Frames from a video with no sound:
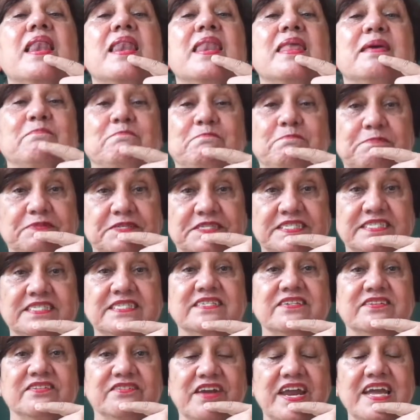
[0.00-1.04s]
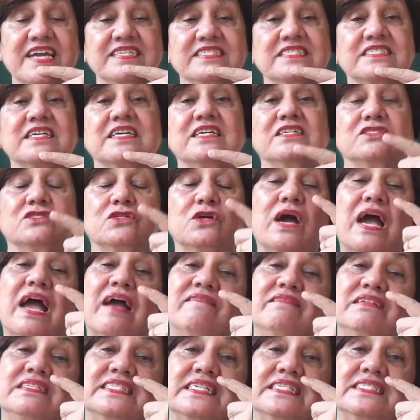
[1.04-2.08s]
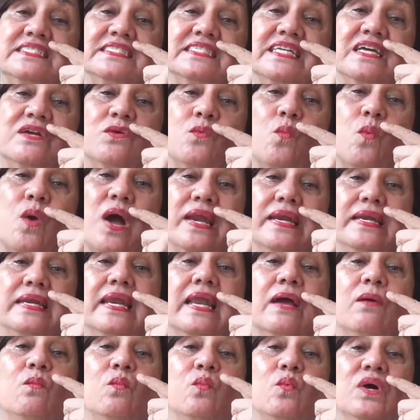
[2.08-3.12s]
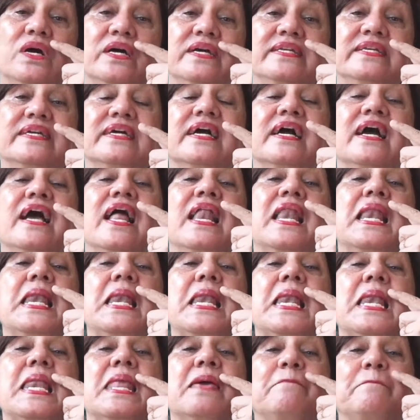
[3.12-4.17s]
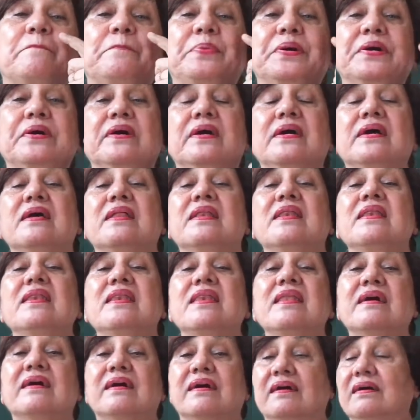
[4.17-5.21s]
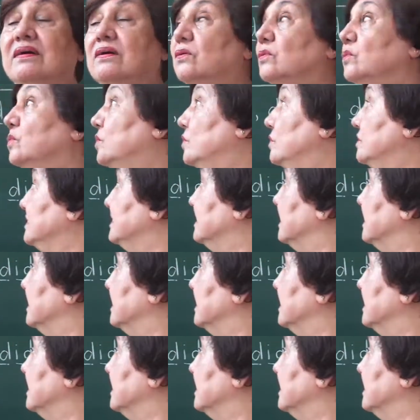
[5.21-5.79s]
Lips, right? So I will just take one word, lip, L. Who